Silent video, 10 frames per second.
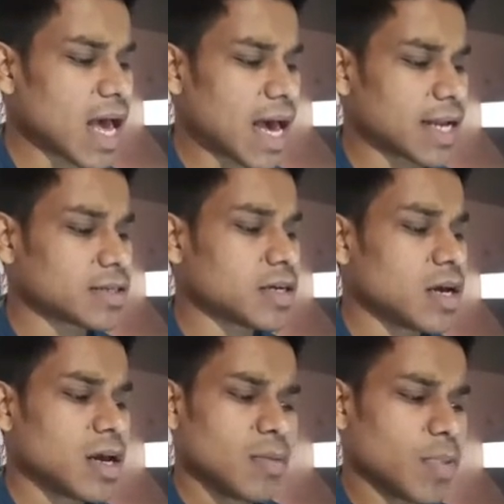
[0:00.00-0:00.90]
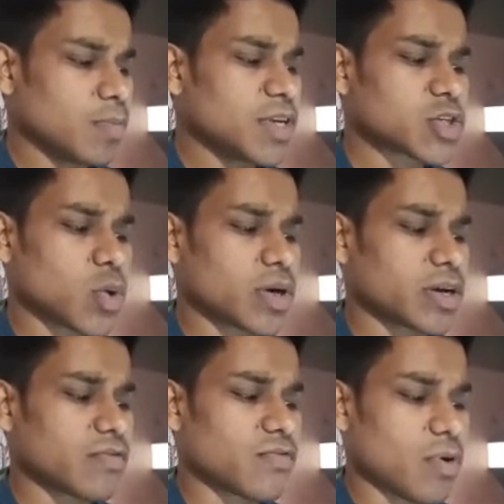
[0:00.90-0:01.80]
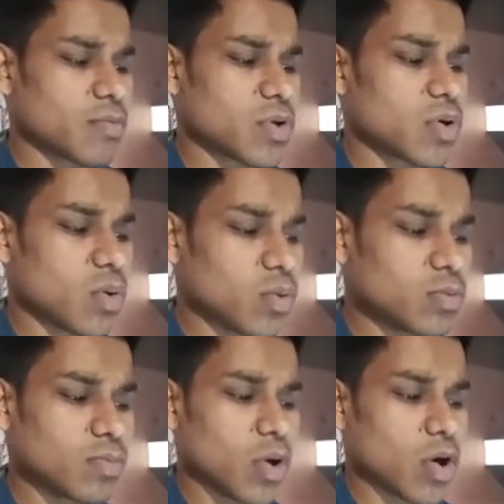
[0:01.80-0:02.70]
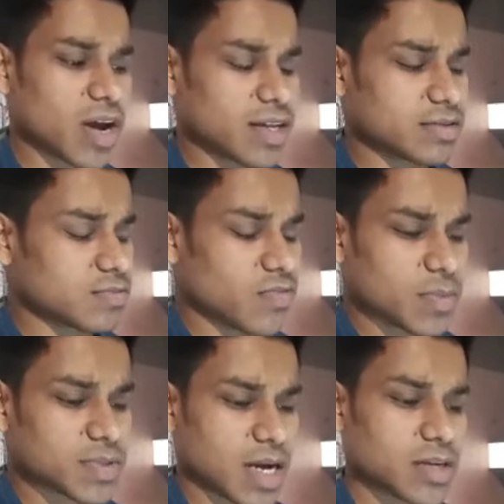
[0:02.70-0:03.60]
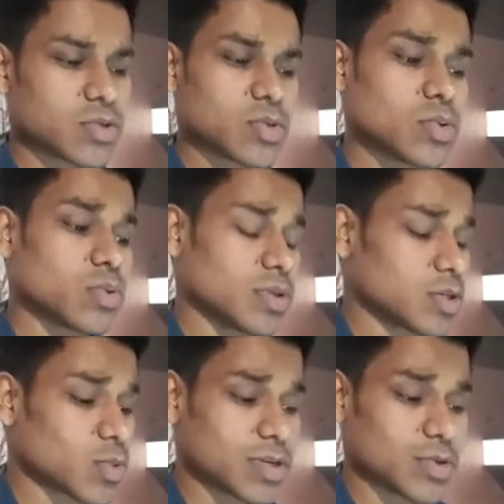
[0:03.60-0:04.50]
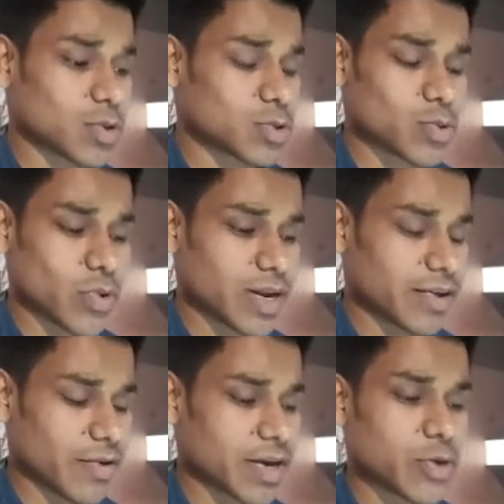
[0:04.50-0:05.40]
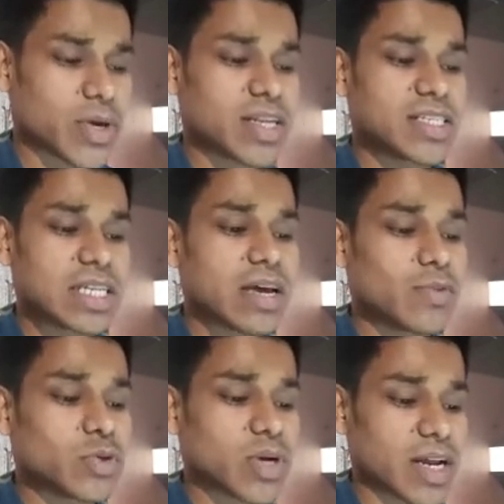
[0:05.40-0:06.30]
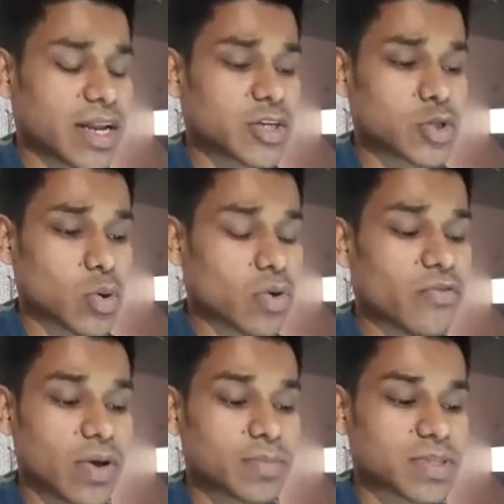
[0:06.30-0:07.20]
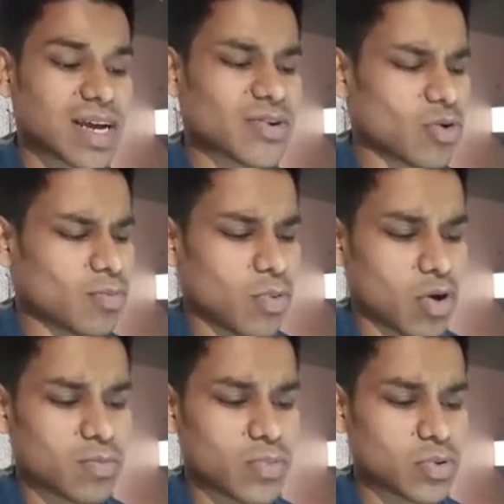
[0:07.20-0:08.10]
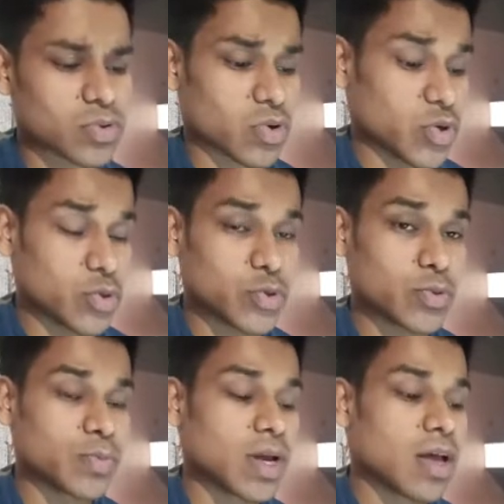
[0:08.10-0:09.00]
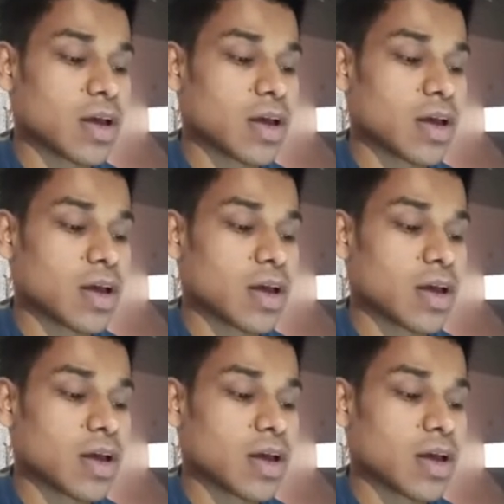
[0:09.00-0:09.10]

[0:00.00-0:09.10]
and publish content from your own blog and website so this one is also really great you can easily able to connect your website or blog post or youtube